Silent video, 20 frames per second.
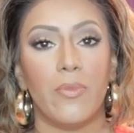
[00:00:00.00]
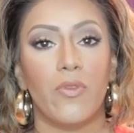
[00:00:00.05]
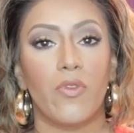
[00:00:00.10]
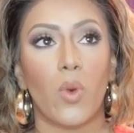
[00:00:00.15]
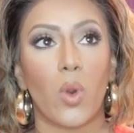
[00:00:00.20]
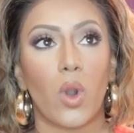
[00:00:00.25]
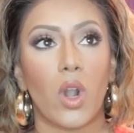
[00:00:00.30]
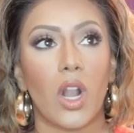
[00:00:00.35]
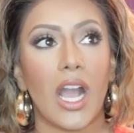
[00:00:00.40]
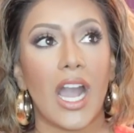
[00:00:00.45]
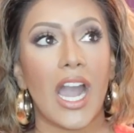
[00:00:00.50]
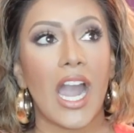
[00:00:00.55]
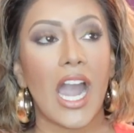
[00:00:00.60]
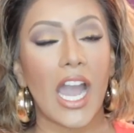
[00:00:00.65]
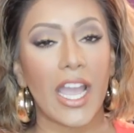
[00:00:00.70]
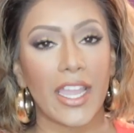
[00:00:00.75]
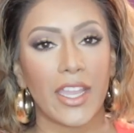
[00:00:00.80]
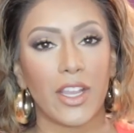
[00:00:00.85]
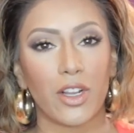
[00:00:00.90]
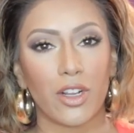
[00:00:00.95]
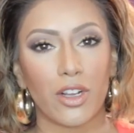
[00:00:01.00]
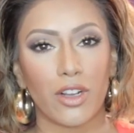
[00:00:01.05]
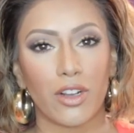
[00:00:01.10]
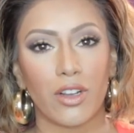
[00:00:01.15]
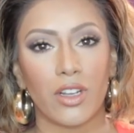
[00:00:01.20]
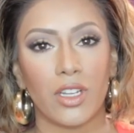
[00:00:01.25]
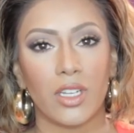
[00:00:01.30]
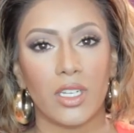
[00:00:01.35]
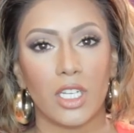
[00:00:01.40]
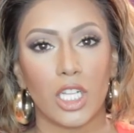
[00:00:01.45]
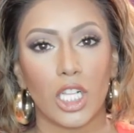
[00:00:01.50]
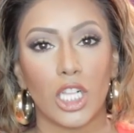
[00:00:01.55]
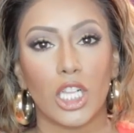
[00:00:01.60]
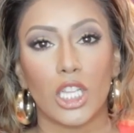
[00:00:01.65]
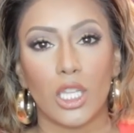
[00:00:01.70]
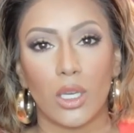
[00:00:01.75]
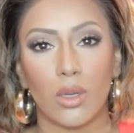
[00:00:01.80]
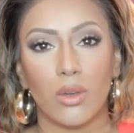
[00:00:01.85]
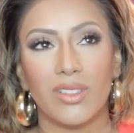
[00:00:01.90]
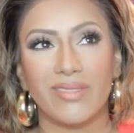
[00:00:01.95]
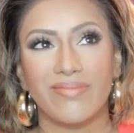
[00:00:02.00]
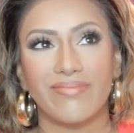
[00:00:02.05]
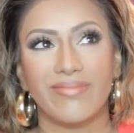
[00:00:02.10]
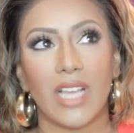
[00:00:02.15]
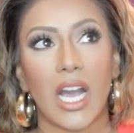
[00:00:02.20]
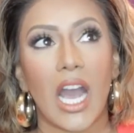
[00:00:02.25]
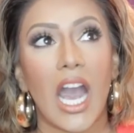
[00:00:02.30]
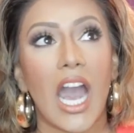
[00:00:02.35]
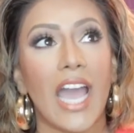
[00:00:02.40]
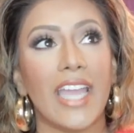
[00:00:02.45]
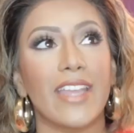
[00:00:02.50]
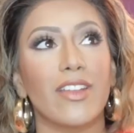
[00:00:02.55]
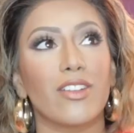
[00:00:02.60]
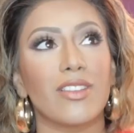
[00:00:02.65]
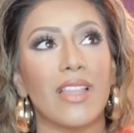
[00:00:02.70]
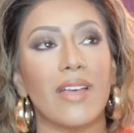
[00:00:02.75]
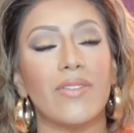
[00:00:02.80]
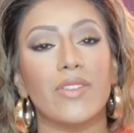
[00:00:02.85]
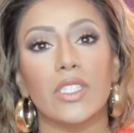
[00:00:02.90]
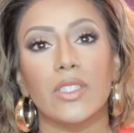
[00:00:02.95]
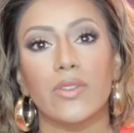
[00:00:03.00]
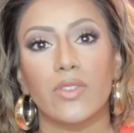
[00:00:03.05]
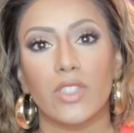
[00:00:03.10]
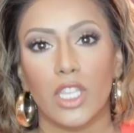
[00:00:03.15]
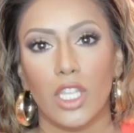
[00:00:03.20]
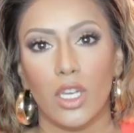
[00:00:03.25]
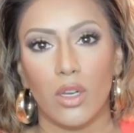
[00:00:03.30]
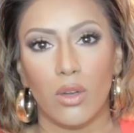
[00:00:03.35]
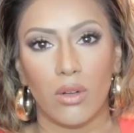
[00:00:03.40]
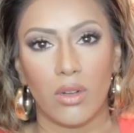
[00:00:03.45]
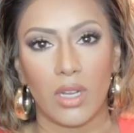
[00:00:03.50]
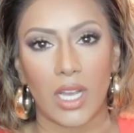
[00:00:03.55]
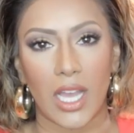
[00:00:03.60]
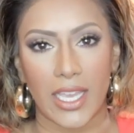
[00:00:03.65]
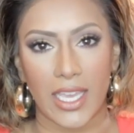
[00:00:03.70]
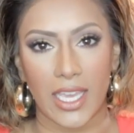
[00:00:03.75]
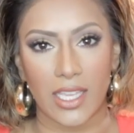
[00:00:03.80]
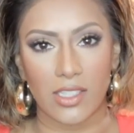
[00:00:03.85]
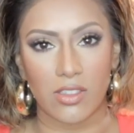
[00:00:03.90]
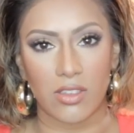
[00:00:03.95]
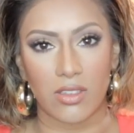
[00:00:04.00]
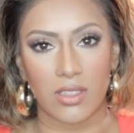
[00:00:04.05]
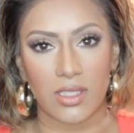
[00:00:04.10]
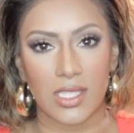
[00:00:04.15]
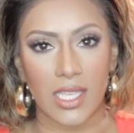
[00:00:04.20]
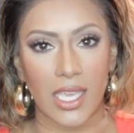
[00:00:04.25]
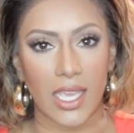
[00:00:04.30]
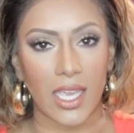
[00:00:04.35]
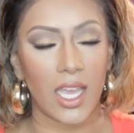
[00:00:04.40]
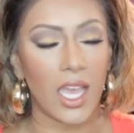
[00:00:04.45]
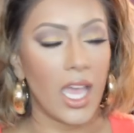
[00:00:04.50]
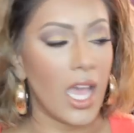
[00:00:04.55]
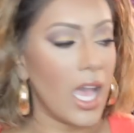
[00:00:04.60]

for a higher glow, a higher level of glow, I guess you could say.